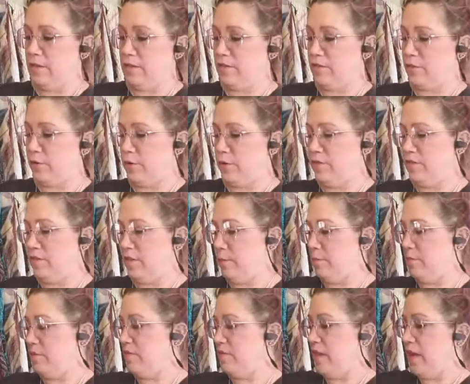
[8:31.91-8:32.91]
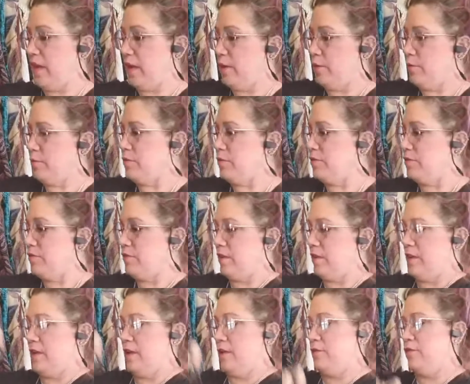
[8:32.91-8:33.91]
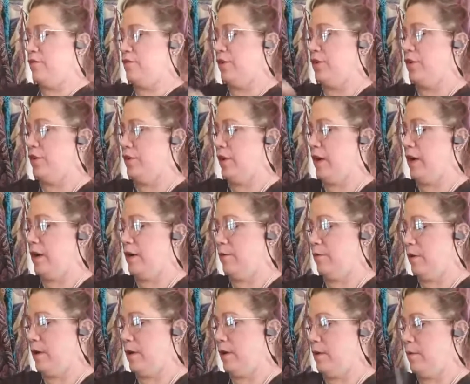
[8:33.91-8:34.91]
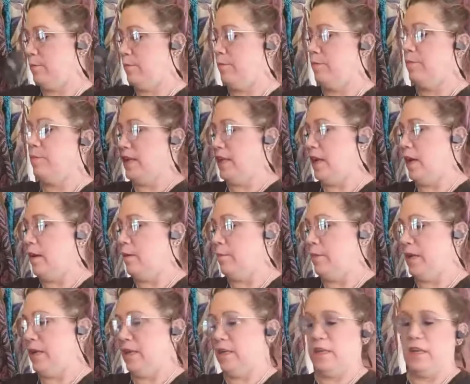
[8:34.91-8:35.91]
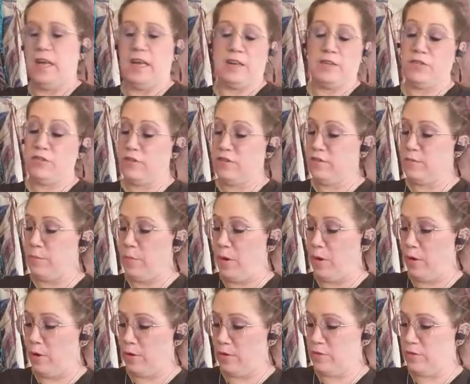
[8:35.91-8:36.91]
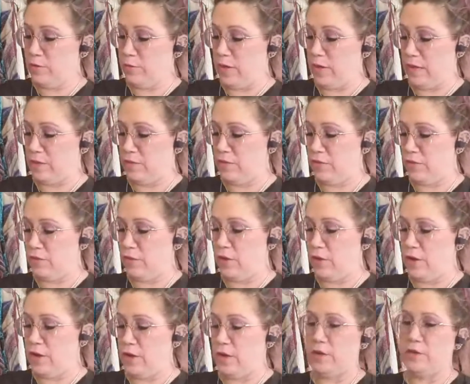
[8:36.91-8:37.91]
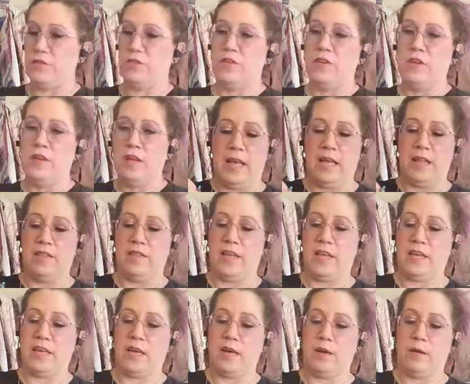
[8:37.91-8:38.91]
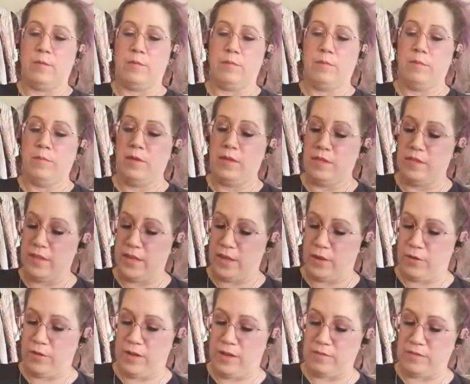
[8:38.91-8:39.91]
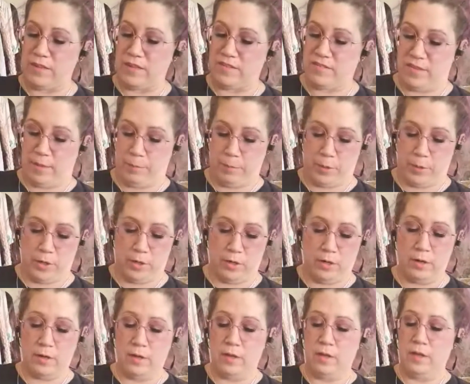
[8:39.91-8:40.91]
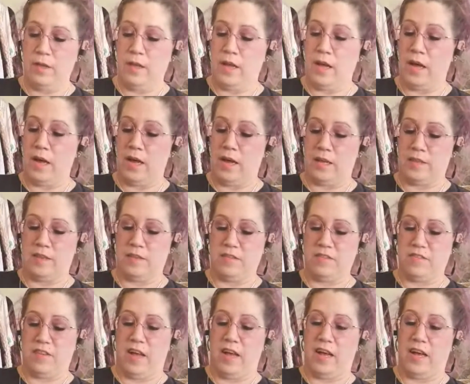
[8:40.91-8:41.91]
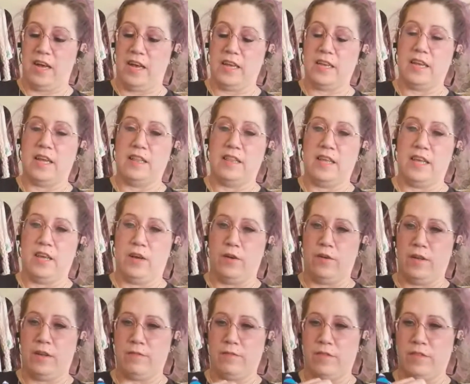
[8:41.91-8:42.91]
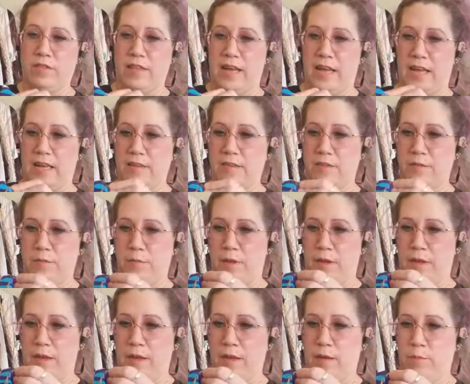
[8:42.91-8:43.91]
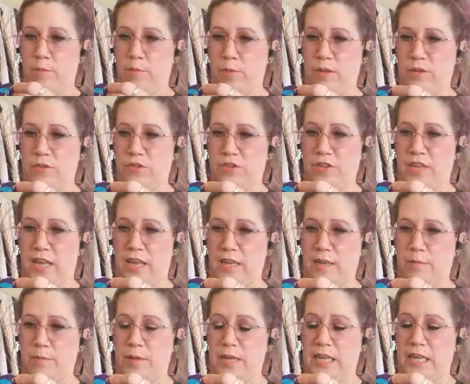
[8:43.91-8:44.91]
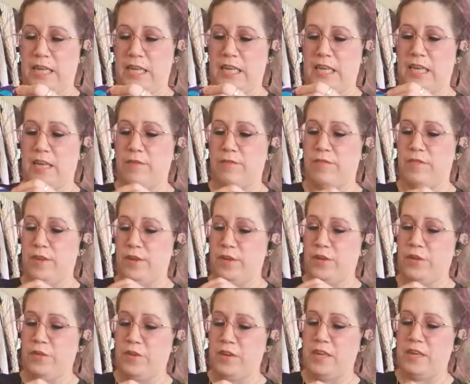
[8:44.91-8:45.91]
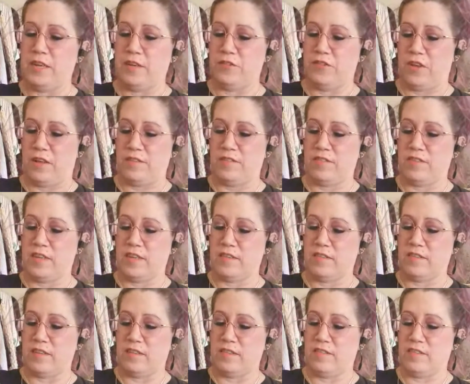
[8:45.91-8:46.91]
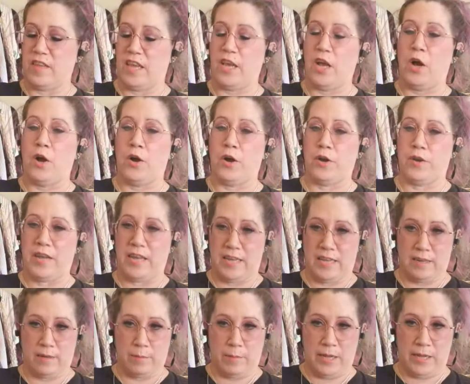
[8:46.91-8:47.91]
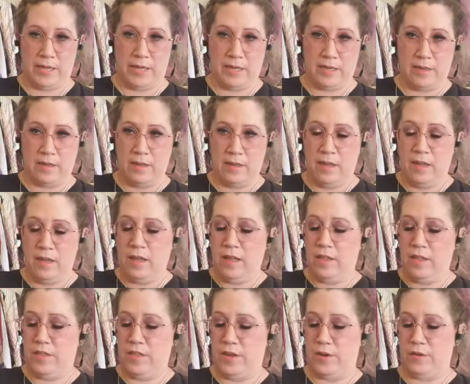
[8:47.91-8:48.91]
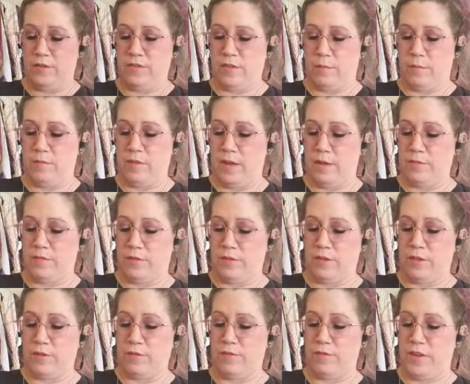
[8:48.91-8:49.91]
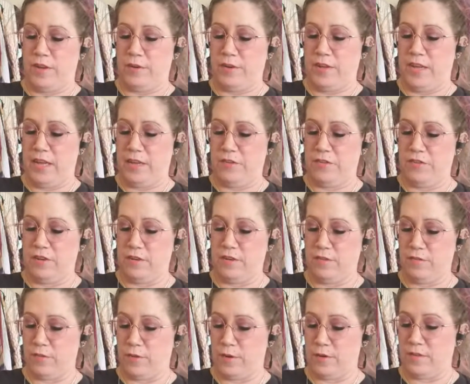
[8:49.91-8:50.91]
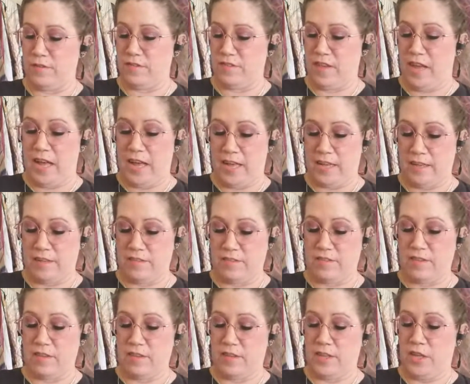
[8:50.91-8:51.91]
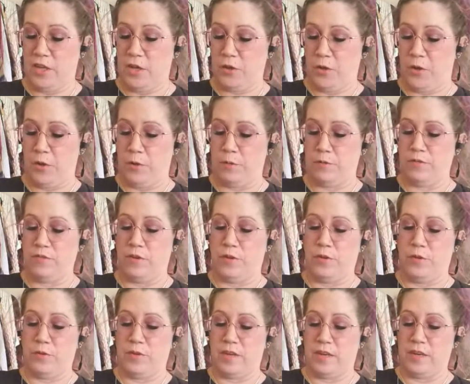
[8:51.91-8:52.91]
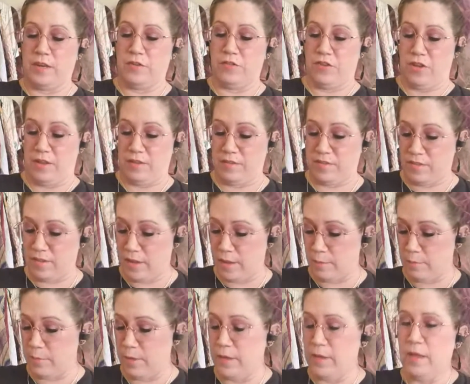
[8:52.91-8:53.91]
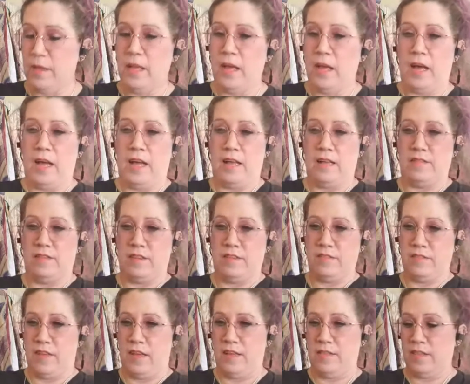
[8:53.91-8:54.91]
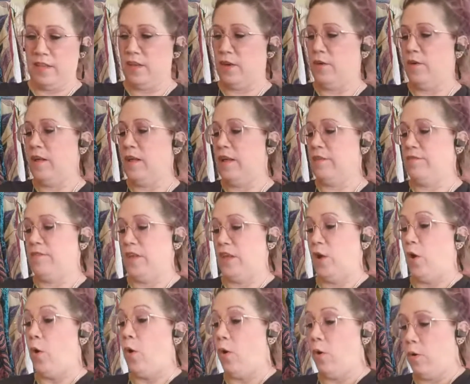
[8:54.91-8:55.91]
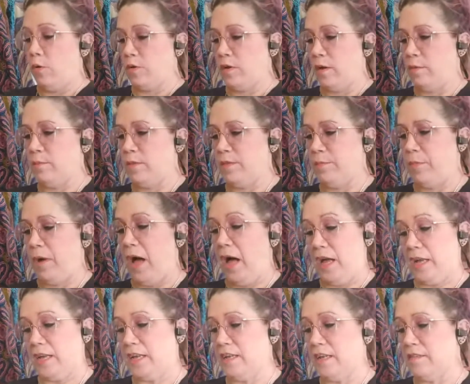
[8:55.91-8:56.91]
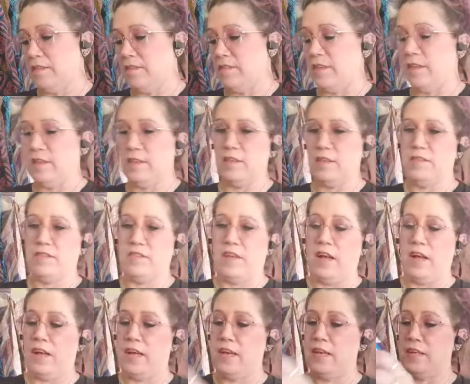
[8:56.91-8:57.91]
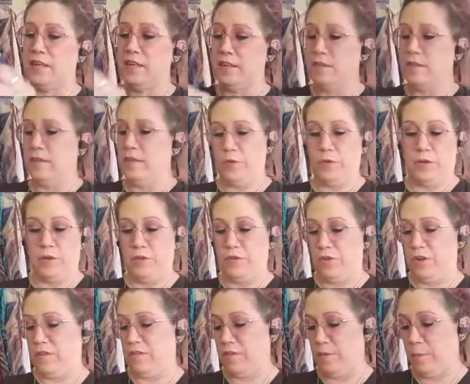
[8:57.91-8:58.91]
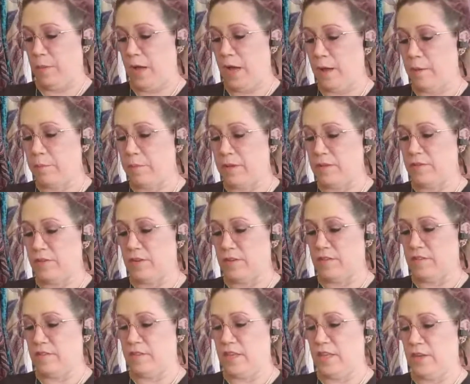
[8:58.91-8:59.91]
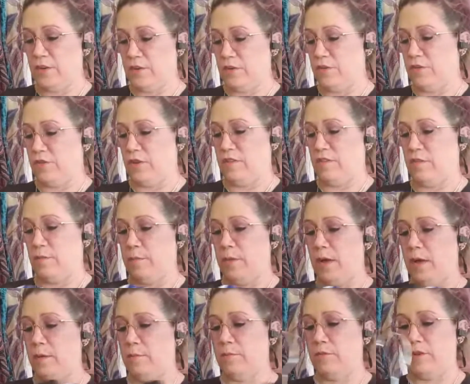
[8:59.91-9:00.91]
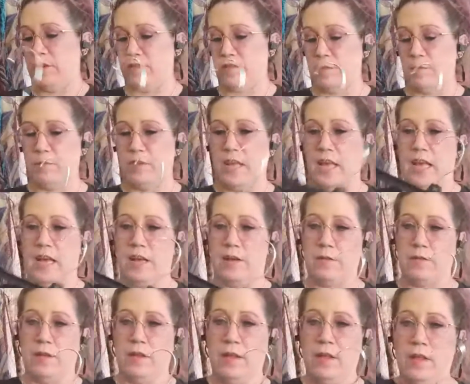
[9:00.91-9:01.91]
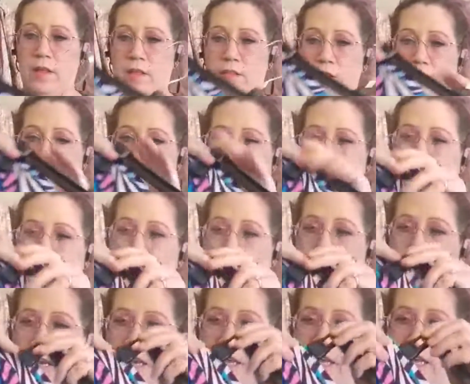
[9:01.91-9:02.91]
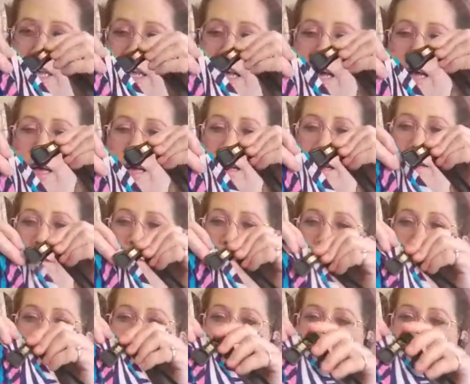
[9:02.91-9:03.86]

skirts themselves, I'll show you how they come in extra small to extra large, and they all have a zipper on the side, and they all have clasps, which can be, if you need adjusting, since they are handmade. There sometimes are a little variation as far as size goes, so you can adjust them. As I said, they all come with pockets in the side. You can dress them up. As you can see, you can dress them up, dress them down. There's so many, a